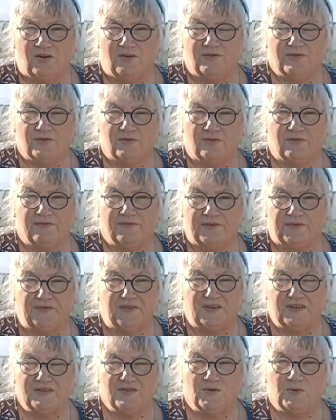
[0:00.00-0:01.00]
sort of
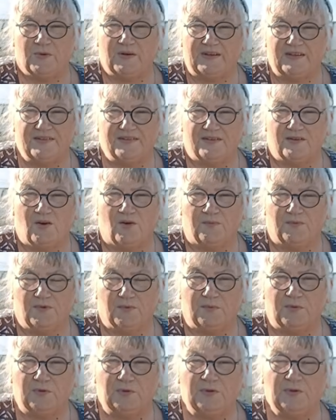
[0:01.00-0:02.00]
15 to 20 is the
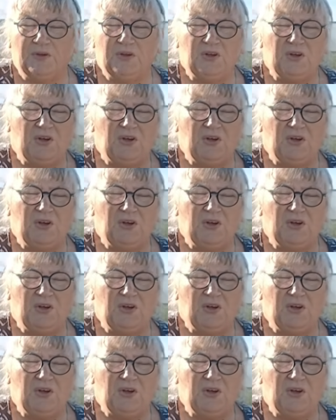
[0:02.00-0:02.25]
optimal.